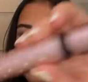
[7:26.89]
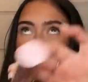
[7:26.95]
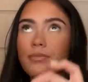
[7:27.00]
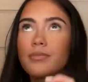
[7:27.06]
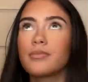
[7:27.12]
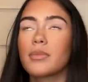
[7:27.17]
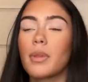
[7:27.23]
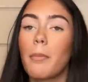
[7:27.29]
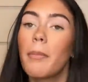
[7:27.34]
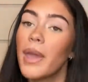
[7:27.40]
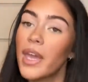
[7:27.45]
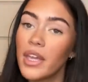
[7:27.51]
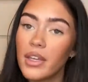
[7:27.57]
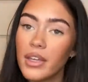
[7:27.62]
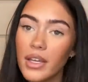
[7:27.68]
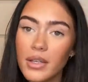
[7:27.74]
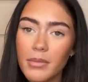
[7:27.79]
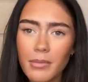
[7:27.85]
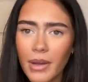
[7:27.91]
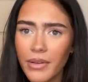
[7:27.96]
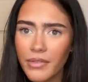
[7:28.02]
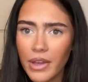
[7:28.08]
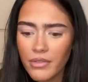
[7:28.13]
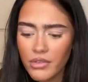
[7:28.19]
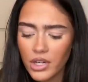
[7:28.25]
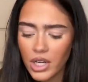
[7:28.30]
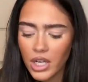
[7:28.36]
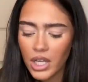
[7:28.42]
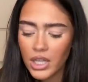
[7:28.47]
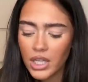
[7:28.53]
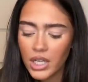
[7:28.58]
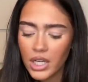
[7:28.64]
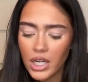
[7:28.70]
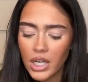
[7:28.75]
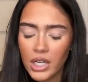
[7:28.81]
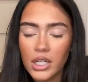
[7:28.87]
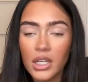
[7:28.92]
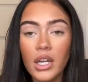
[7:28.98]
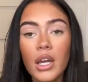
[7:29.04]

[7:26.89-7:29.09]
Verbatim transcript: Mm, pink, my favourite colour.